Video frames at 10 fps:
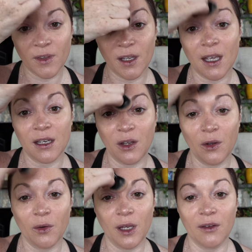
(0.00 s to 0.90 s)
And can
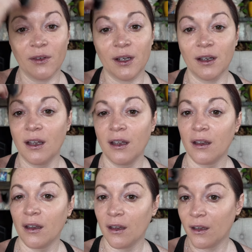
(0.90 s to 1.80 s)
you even
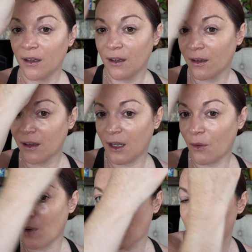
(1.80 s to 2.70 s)

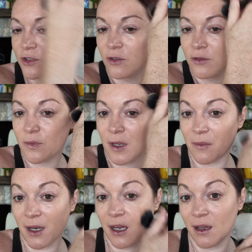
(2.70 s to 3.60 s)
like, why would you
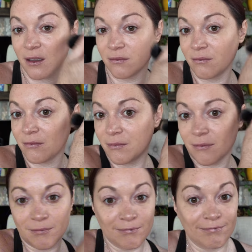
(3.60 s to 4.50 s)
spend money on
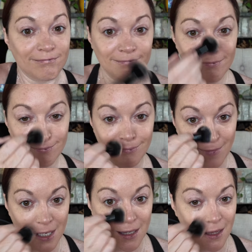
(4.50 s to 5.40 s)

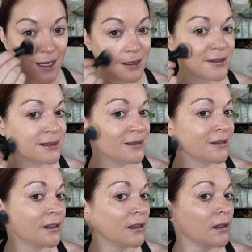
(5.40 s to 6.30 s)
anything else
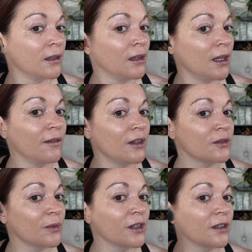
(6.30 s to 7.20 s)
if
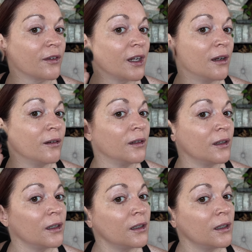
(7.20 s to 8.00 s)
this works for you?